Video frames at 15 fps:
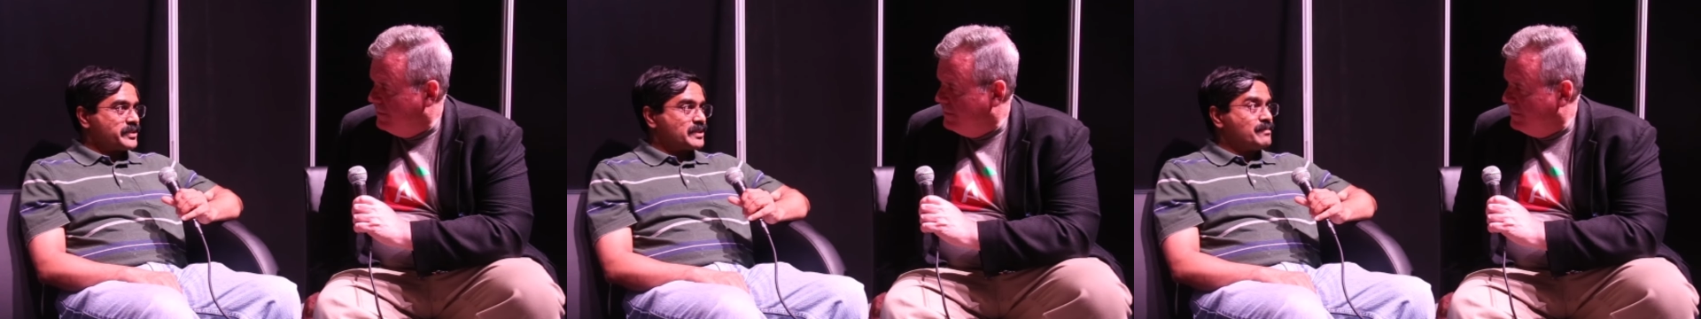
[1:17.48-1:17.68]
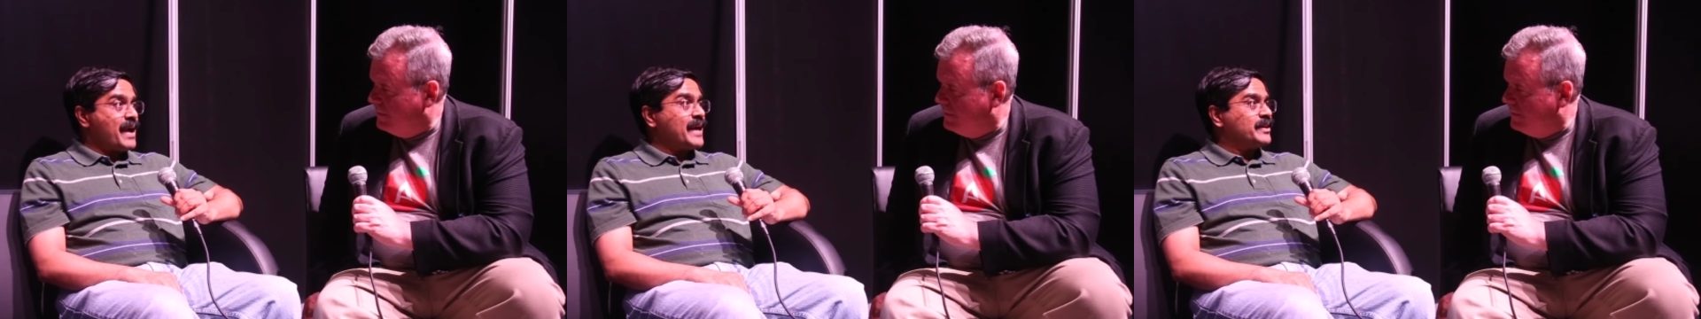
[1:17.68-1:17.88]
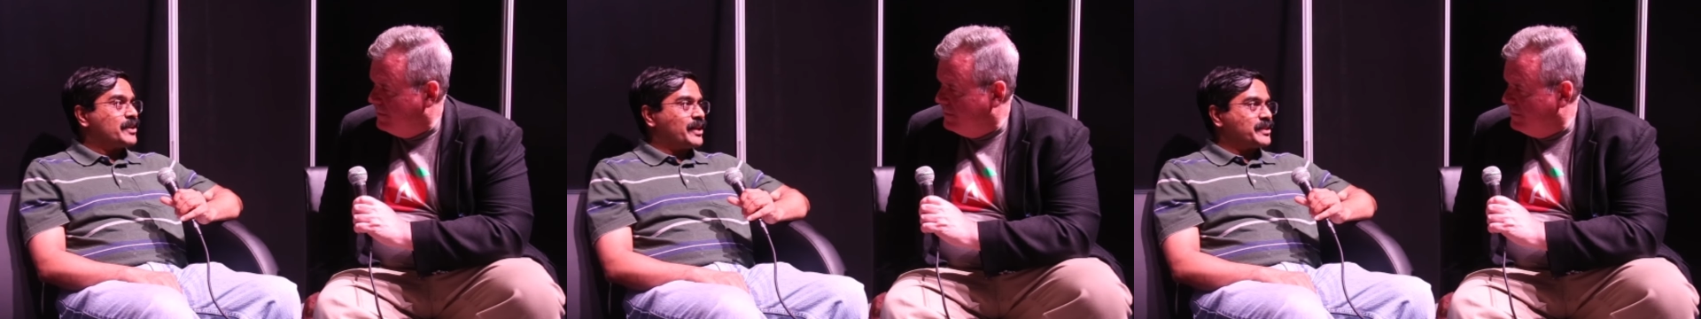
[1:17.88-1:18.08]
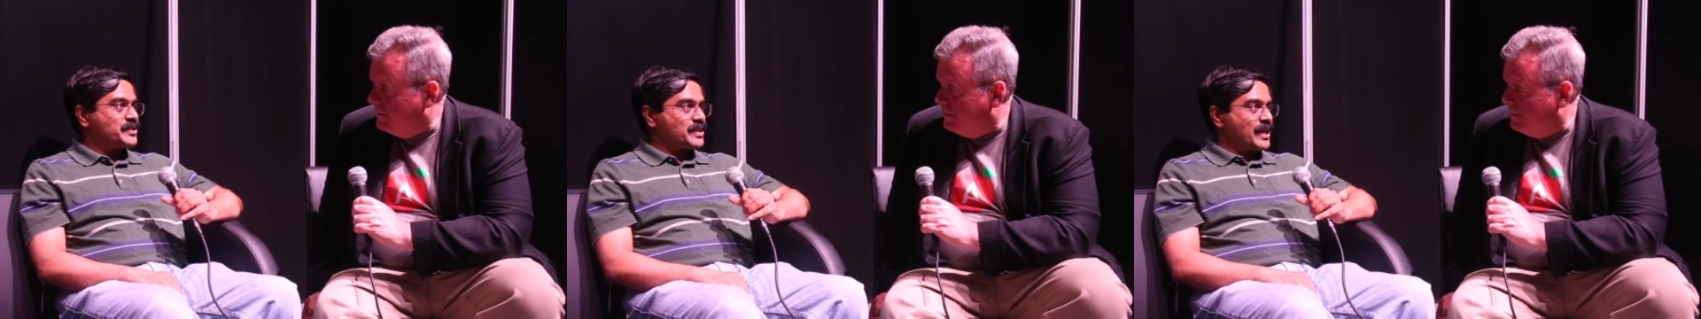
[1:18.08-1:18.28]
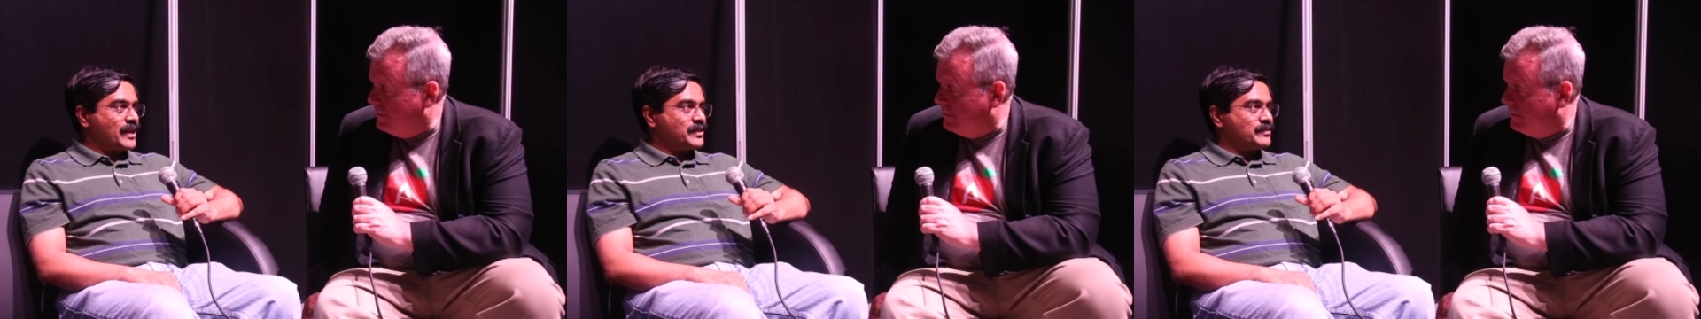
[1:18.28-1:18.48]

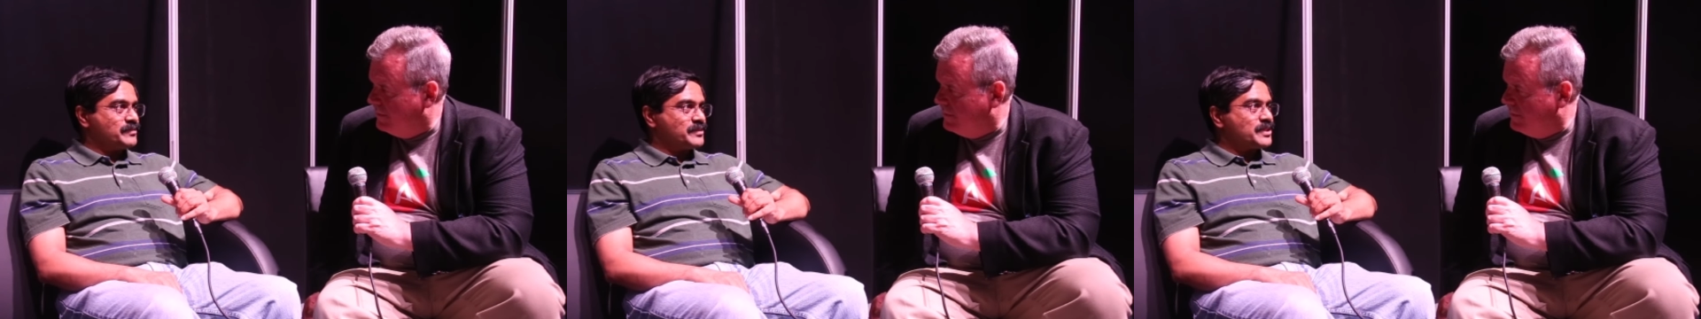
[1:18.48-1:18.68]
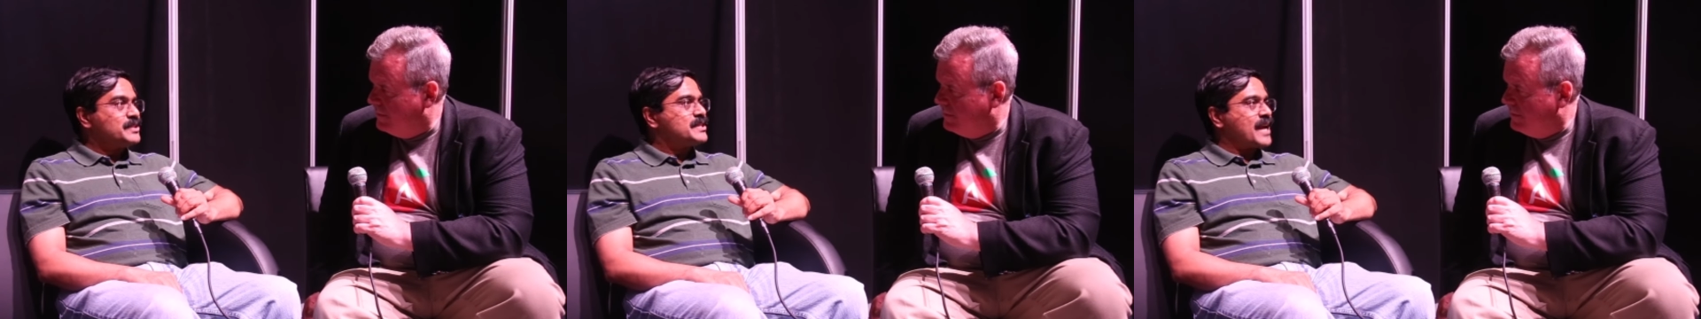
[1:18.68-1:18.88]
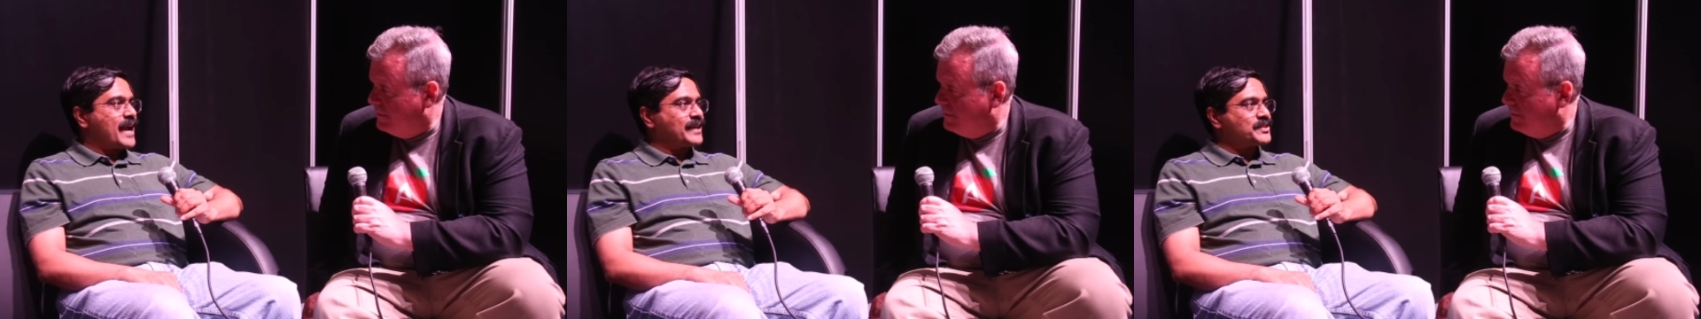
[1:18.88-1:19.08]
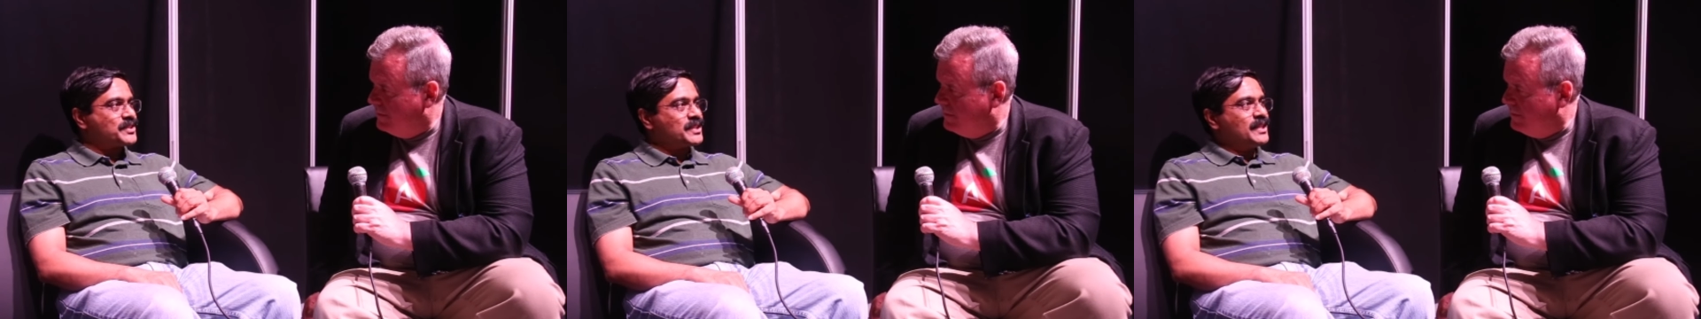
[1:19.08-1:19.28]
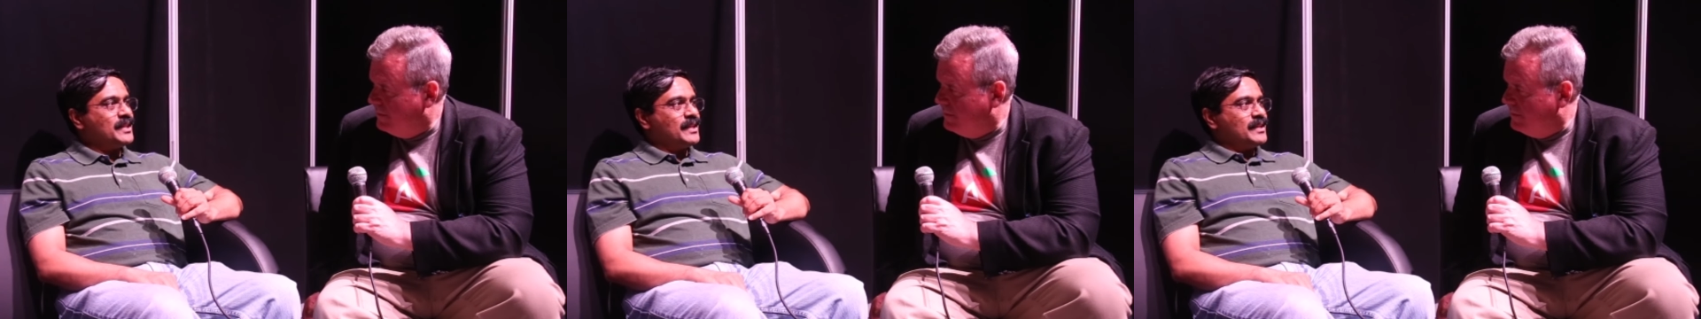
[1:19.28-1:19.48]
Speaker 1: semantics and
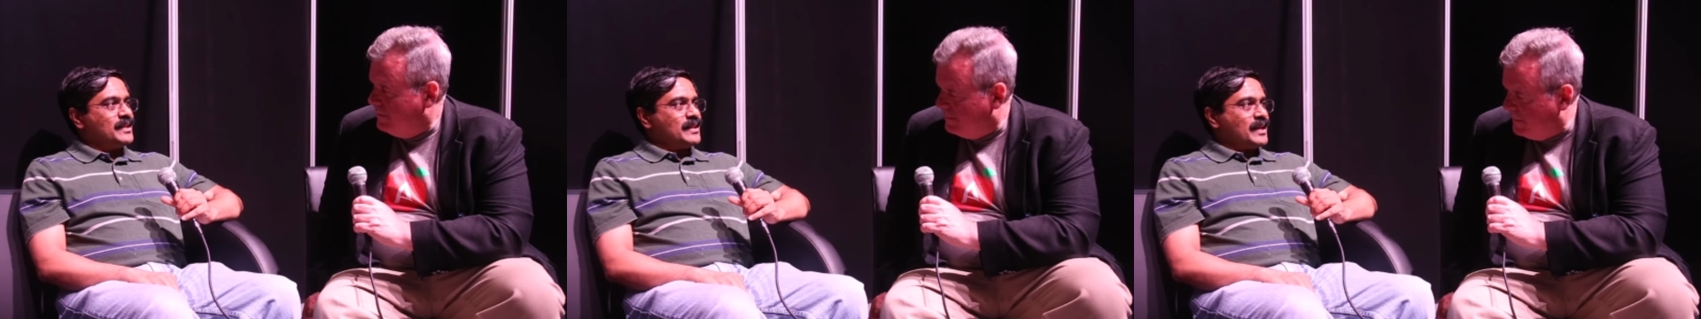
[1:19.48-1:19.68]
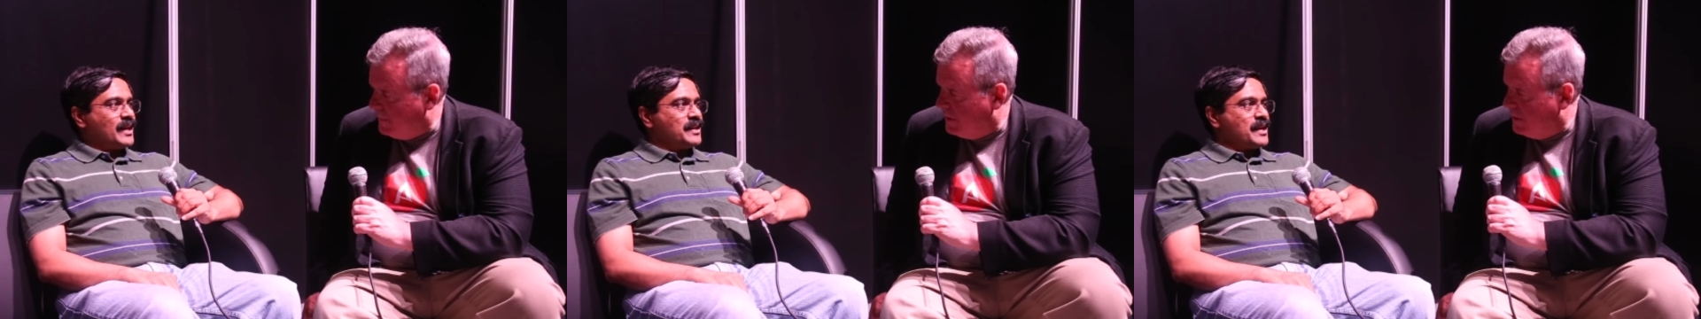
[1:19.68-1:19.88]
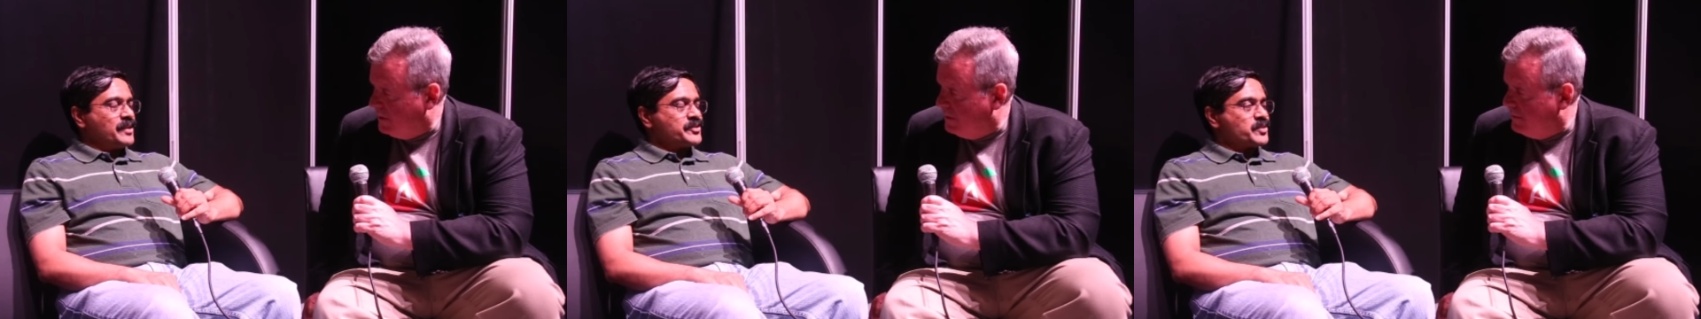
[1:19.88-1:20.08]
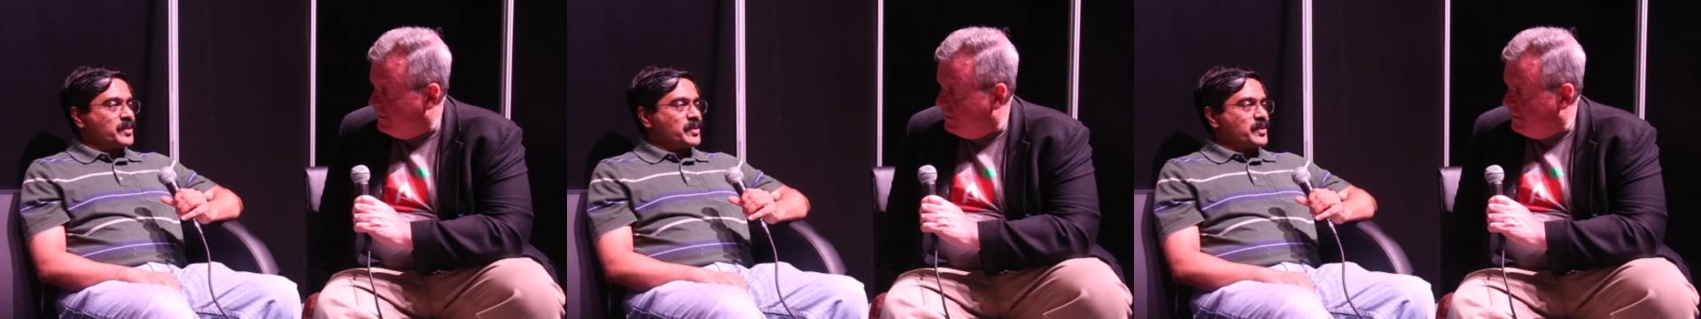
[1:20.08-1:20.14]
syntax and, and